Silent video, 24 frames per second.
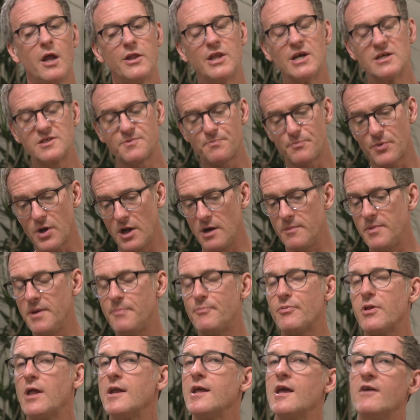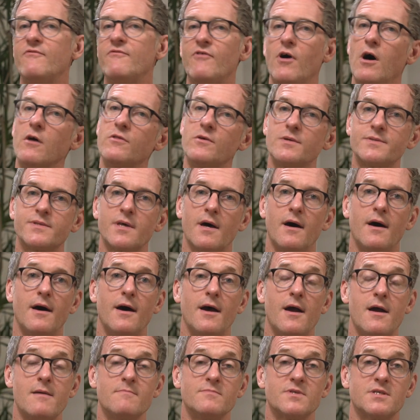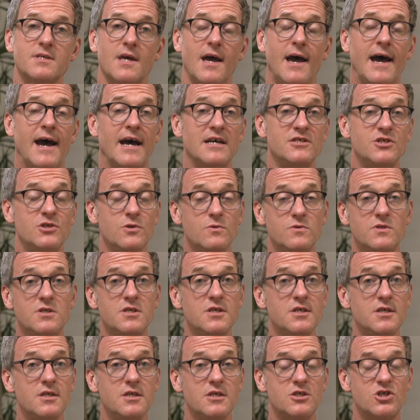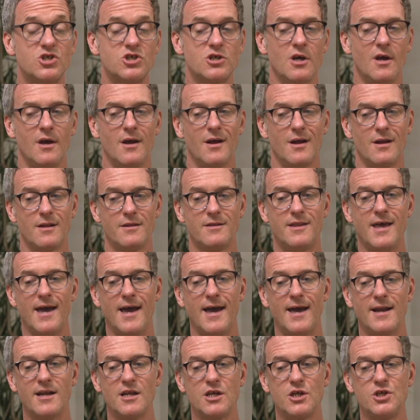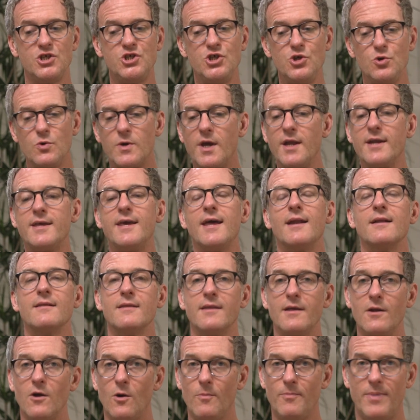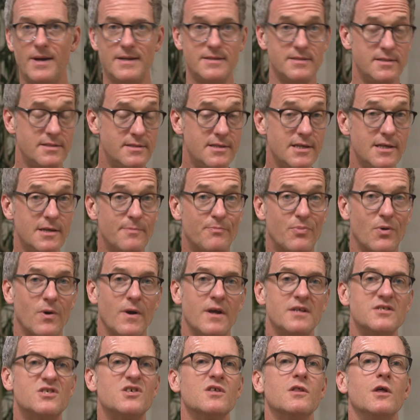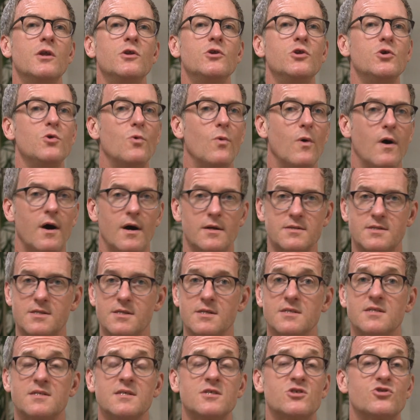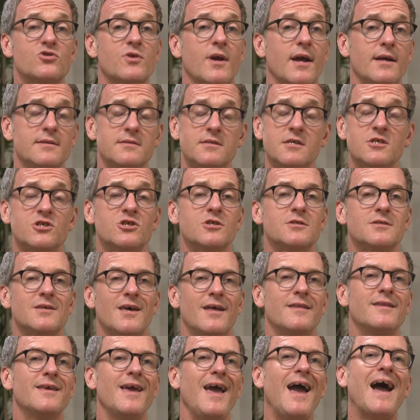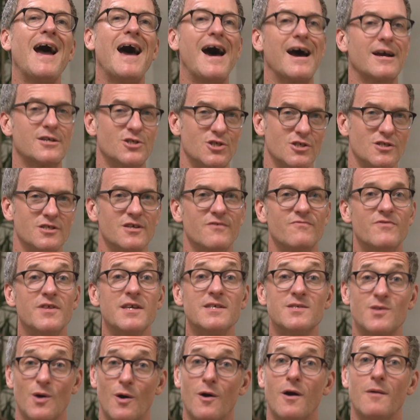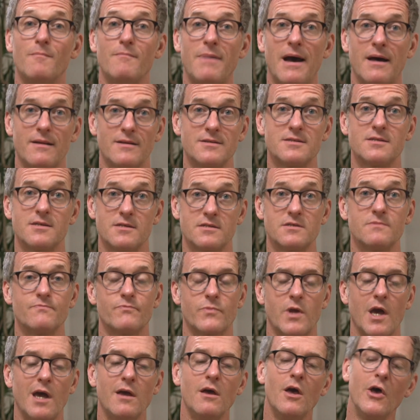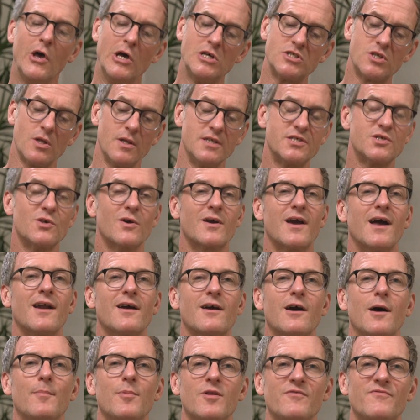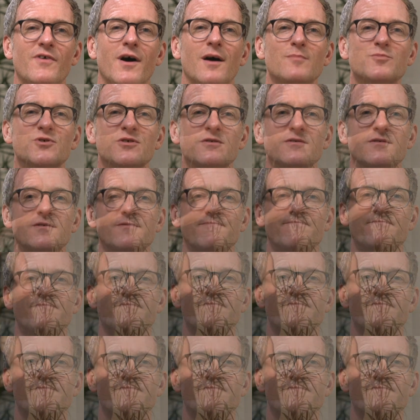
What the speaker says: There's going to be plenty of other times as you teach that you can get a little bit deeper into the nuances, the transitions, and the actions of these arm balances, okay? So let's look at a couple of options.